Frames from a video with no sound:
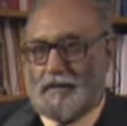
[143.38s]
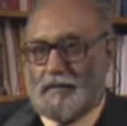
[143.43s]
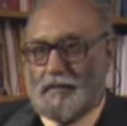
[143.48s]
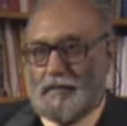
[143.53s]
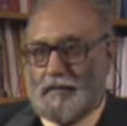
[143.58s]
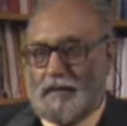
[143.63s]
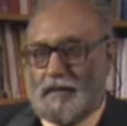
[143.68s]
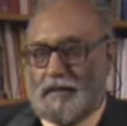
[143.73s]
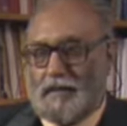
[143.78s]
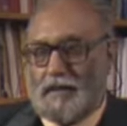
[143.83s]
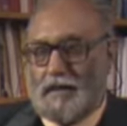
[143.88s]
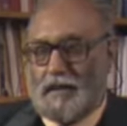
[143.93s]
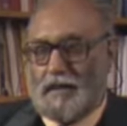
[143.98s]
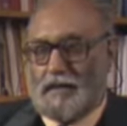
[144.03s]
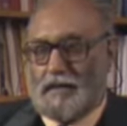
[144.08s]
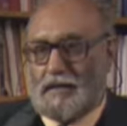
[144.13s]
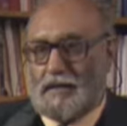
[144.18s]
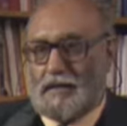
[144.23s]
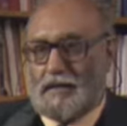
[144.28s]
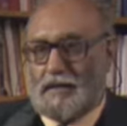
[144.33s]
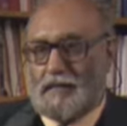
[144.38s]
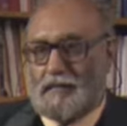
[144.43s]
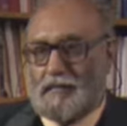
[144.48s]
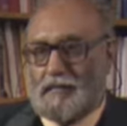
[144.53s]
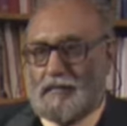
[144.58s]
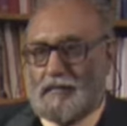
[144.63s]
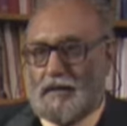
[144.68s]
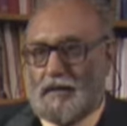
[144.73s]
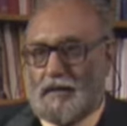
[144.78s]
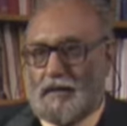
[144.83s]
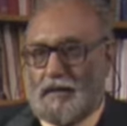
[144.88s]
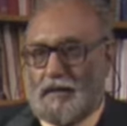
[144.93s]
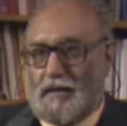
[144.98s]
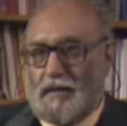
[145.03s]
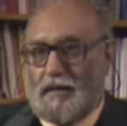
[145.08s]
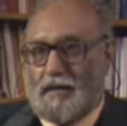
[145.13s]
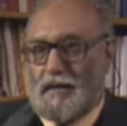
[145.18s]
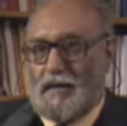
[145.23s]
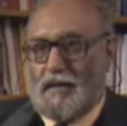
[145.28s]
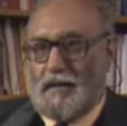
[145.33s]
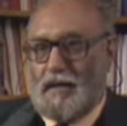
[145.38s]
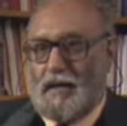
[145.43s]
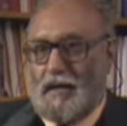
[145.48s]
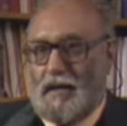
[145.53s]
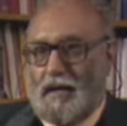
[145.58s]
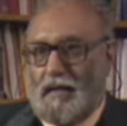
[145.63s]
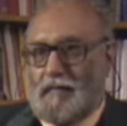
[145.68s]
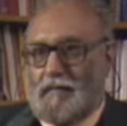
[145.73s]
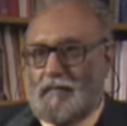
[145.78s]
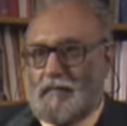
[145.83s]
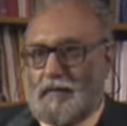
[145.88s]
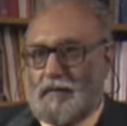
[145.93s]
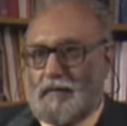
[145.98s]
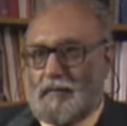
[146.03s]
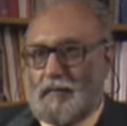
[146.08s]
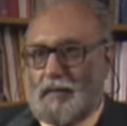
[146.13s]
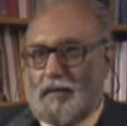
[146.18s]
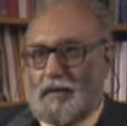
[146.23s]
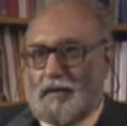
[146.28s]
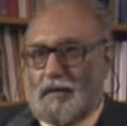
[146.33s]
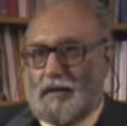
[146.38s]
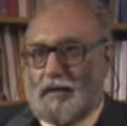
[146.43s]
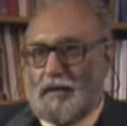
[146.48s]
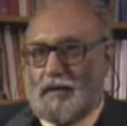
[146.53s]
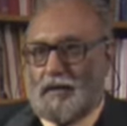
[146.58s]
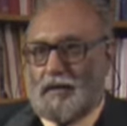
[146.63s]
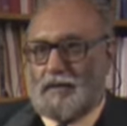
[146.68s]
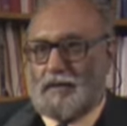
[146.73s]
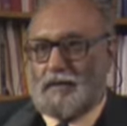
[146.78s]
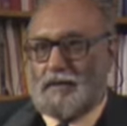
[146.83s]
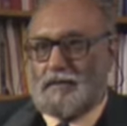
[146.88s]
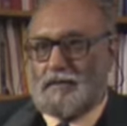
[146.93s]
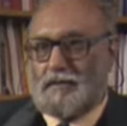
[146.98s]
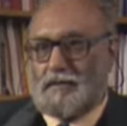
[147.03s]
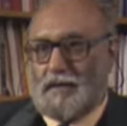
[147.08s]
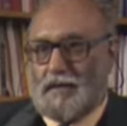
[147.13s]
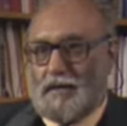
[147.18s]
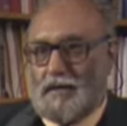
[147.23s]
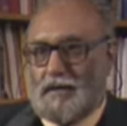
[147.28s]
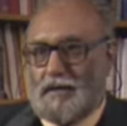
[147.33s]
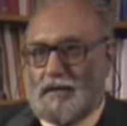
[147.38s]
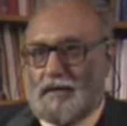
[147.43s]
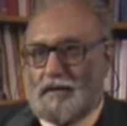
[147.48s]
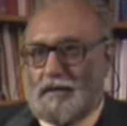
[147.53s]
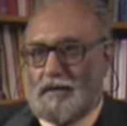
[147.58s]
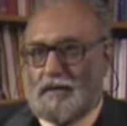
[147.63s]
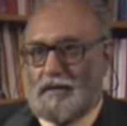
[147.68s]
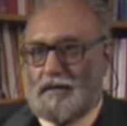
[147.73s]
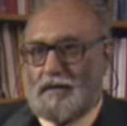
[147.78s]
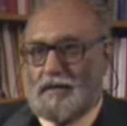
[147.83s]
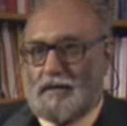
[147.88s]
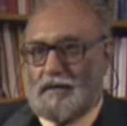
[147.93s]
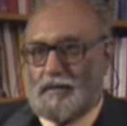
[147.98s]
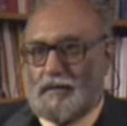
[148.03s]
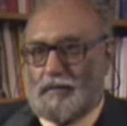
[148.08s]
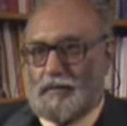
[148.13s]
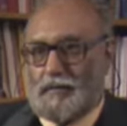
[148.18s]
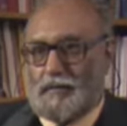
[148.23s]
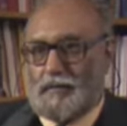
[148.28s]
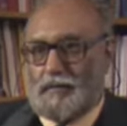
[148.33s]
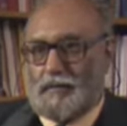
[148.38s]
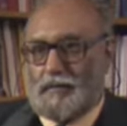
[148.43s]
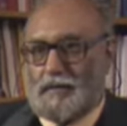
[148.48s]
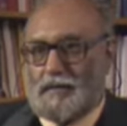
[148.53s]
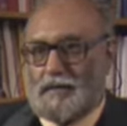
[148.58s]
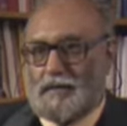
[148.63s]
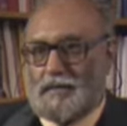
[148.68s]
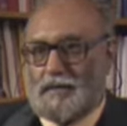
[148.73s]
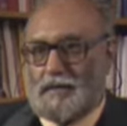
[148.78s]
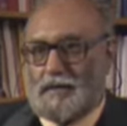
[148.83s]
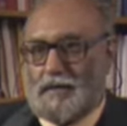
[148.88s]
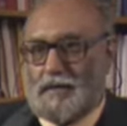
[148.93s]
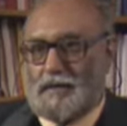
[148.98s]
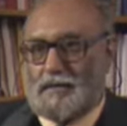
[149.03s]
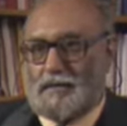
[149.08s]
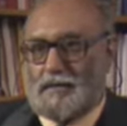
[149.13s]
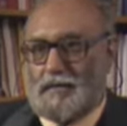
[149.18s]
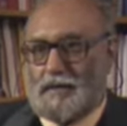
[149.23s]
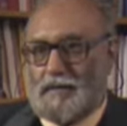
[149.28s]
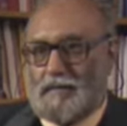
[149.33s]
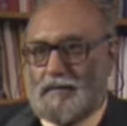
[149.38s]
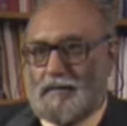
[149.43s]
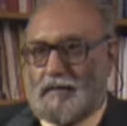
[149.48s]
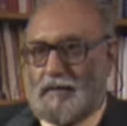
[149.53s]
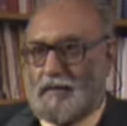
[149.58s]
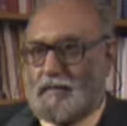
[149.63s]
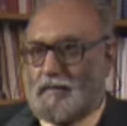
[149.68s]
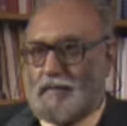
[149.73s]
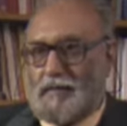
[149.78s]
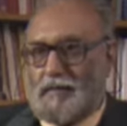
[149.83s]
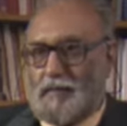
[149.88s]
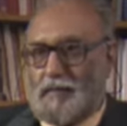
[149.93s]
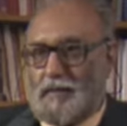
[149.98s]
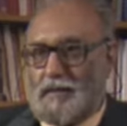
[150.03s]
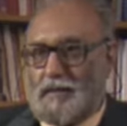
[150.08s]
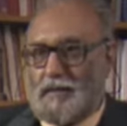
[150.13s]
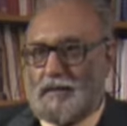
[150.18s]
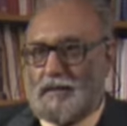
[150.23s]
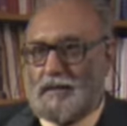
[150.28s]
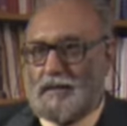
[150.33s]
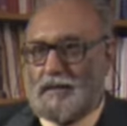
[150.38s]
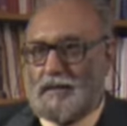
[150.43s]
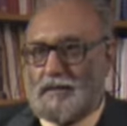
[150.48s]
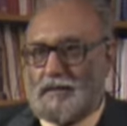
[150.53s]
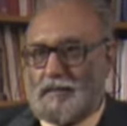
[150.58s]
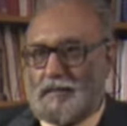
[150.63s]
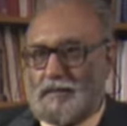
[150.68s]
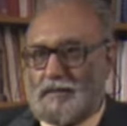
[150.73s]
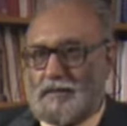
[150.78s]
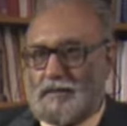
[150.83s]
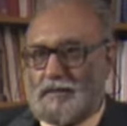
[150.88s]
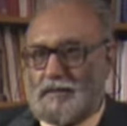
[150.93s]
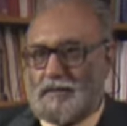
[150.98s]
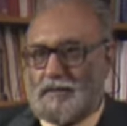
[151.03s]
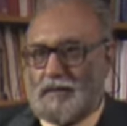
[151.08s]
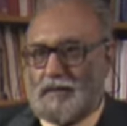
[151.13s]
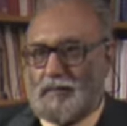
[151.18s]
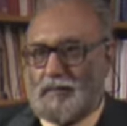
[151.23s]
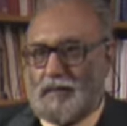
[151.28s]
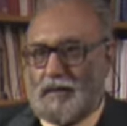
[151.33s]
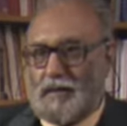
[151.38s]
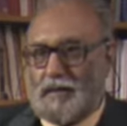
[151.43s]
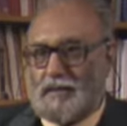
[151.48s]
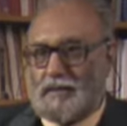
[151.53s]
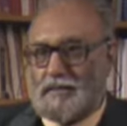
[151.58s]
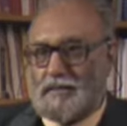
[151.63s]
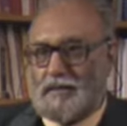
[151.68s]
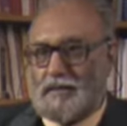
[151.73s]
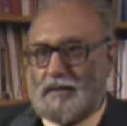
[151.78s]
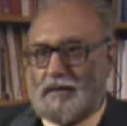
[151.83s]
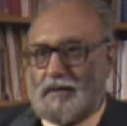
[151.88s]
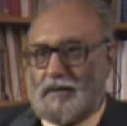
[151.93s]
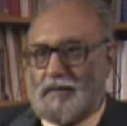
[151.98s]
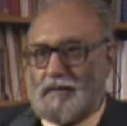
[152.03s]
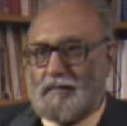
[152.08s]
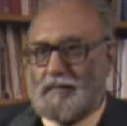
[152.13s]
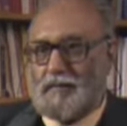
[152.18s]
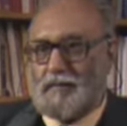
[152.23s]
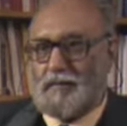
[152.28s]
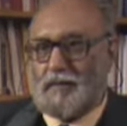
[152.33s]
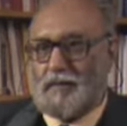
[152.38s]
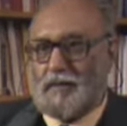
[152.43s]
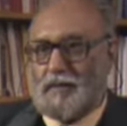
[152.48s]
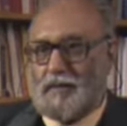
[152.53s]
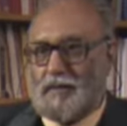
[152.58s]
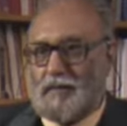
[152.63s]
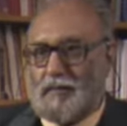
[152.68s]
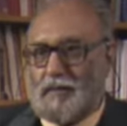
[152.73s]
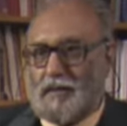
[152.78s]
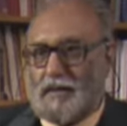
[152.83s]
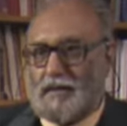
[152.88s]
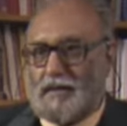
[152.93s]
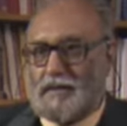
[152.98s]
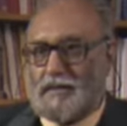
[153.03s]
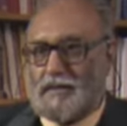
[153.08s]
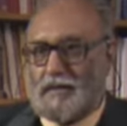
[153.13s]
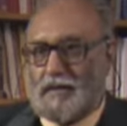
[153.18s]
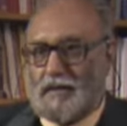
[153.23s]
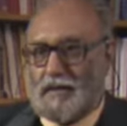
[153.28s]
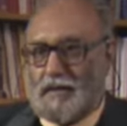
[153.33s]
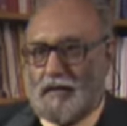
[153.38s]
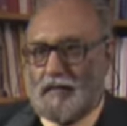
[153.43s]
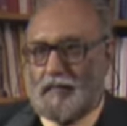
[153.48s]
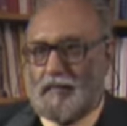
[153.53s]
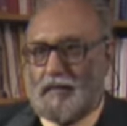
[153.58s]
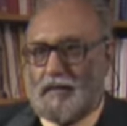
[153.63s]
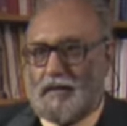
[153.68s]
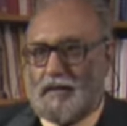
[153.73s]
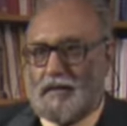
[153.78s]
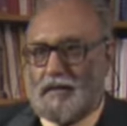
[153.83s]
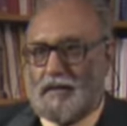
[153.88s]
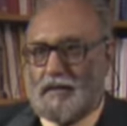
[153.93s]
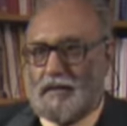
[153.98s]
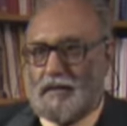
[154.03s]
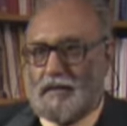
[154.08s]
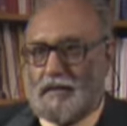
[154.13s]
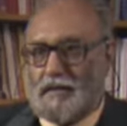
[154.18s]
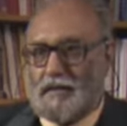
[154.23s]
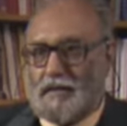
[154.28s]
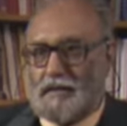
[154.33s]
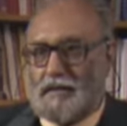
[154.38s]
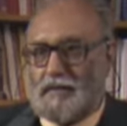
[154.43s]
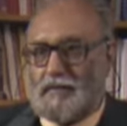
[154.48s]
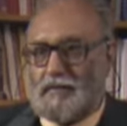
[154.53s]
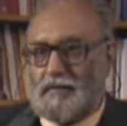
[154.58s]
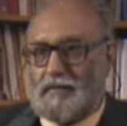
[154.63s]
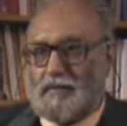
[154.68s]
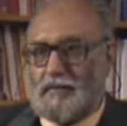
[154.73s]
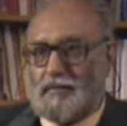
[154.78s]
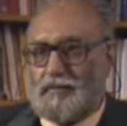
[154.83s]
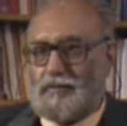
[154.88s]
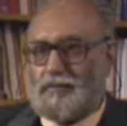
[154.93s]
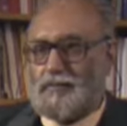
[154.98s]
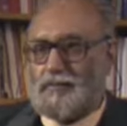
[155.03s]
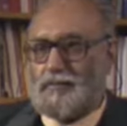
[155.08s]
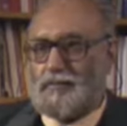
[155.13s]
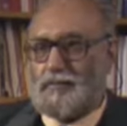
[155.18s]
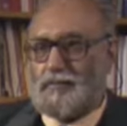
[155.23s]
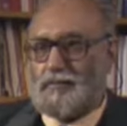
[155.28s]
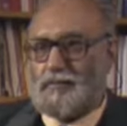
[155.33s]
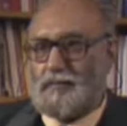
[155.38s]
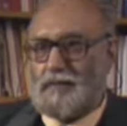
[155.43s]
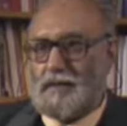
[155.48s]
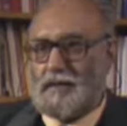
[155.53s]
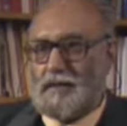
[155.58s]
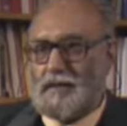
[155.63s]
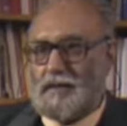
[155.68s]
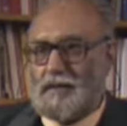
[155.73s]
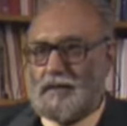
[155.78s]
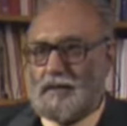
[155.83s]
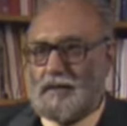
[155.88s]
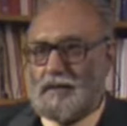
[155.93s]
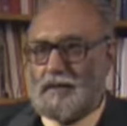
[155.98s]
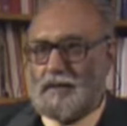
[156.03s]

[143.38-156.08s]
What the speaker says: But at that time, everybody decided, including President Eisenhower and everybody in the commission in Pakistan, everybody in Pakistan government, that this was the future source of energy.